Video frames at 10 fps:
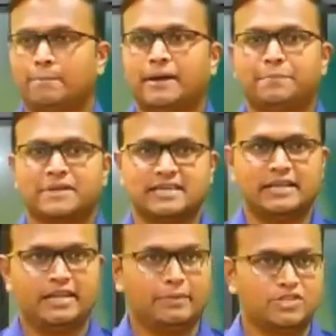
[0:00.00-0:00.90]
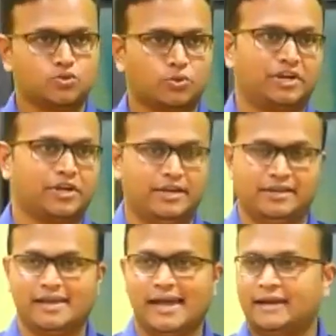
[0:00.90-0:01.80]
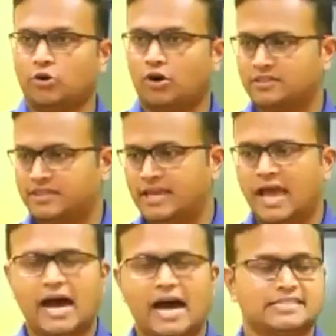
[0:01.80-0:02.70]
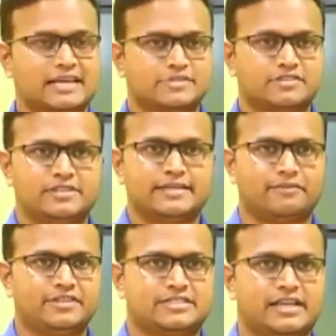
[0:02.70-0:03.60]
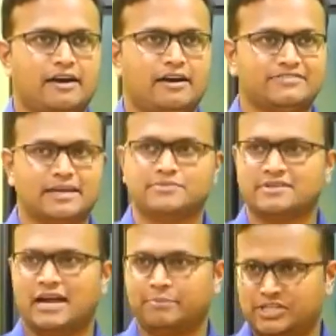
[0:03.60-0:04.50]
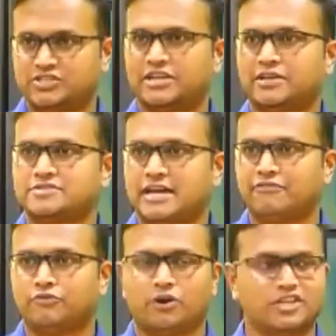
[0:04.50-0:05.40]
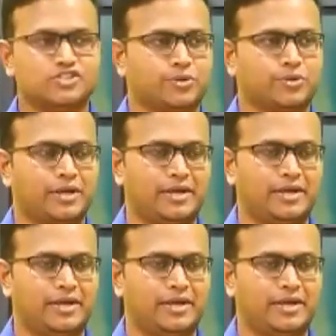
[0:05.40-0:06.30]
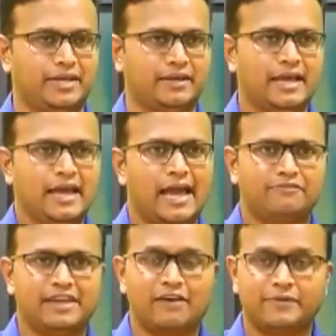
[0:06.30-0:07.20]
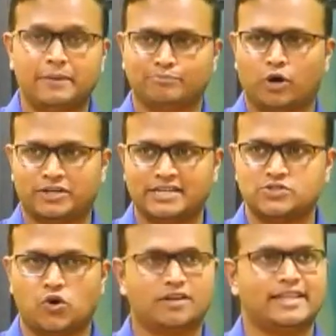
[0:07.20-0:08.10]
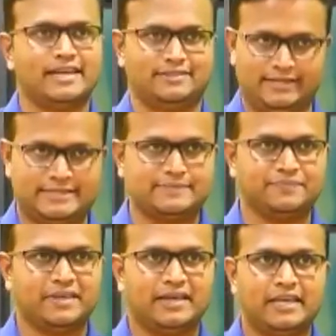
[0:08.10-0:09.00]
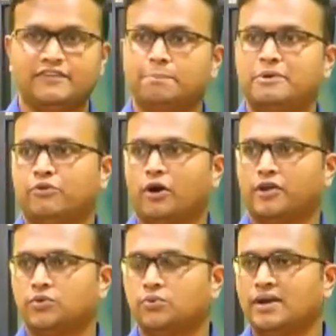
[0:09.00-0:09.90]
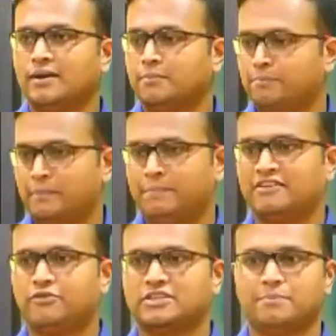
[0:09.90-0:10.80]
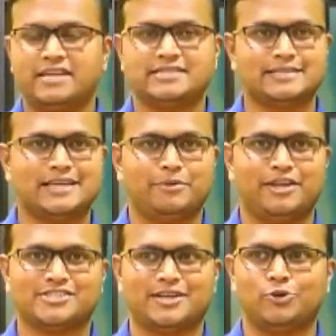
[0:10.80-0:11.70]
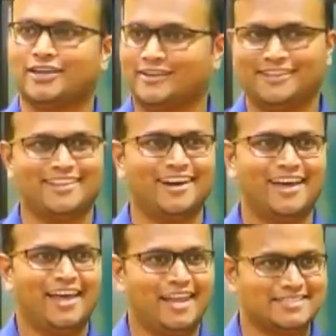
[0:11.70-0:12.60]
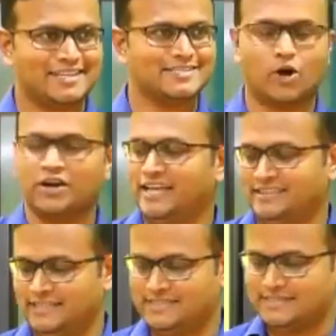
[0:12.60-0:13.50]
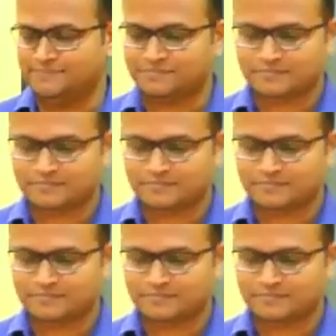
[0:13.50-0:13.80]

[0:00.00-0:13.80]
But presently in Mussoorie training and or the Assam civil service staff, Assam administrative staff college training, and we have importance on the ethics. Even before you prepare for the mains examination, you are getting the lessons on ethics.